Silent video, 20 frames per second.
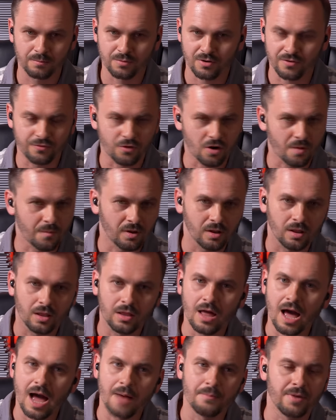perform a
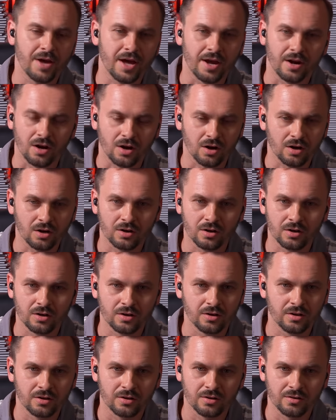lot better
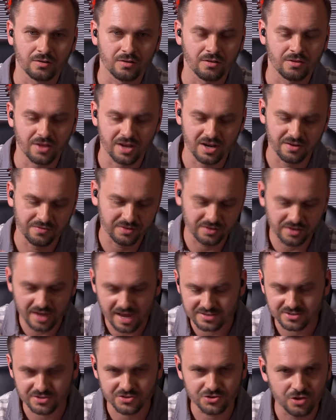than if it
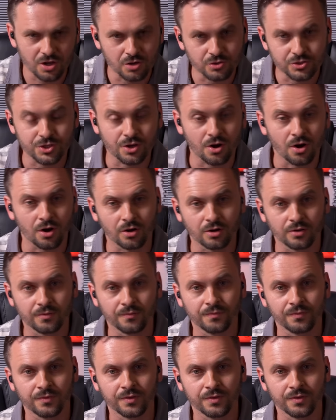has a slow start.